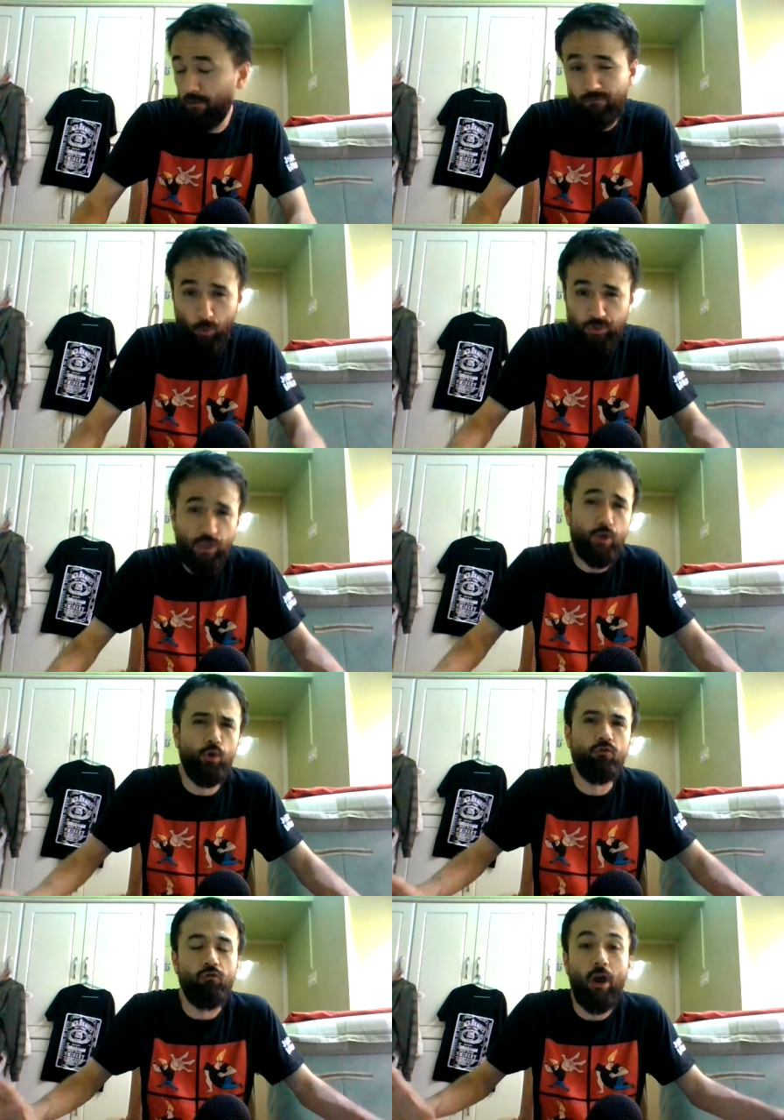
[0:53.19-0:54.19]
And of course, they
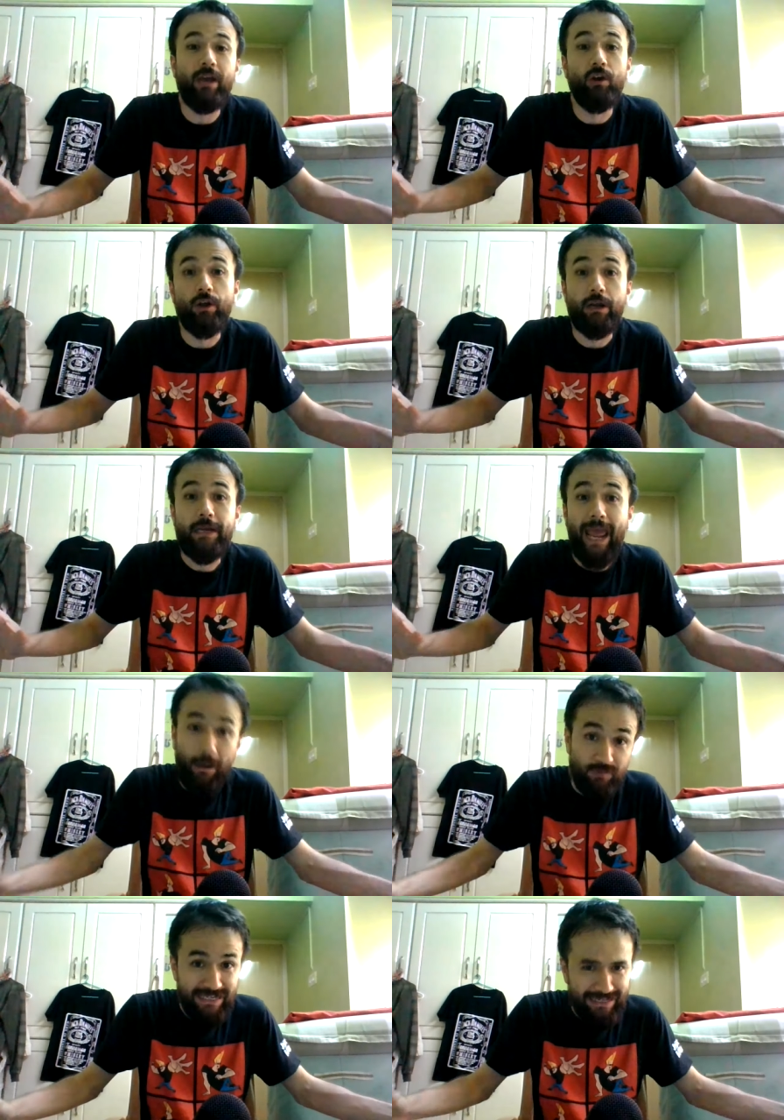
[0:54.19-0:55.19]
could riot on an
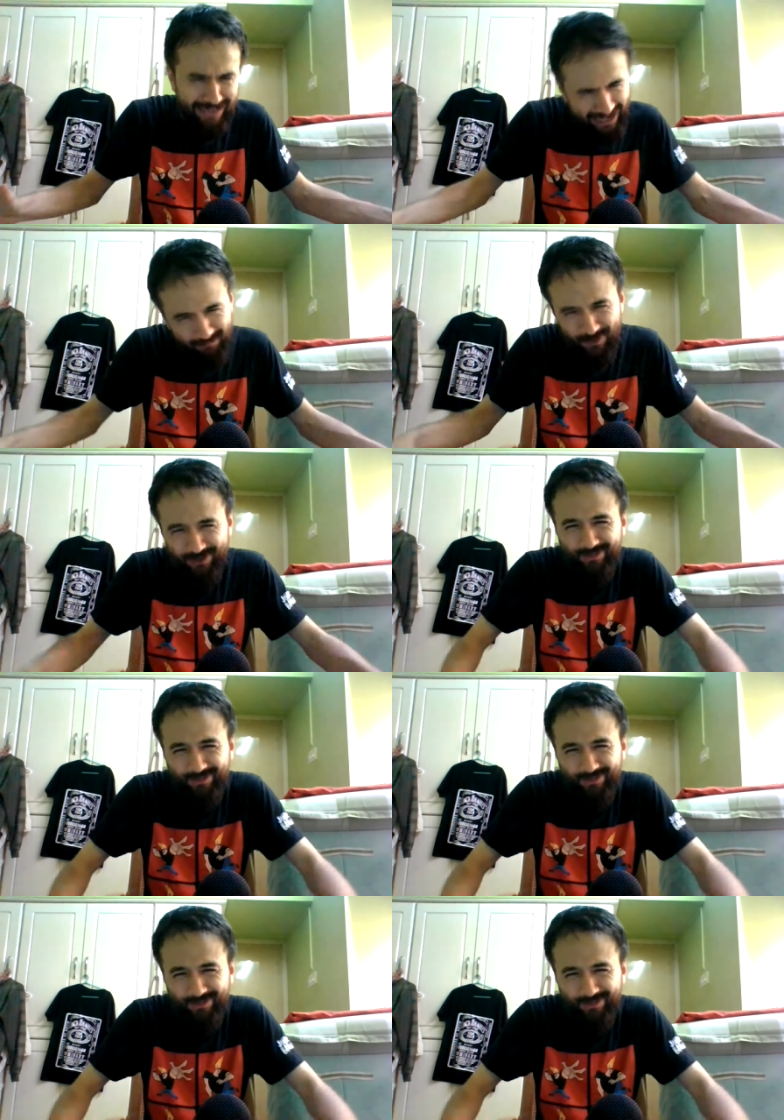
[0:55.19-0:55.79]
empty campus.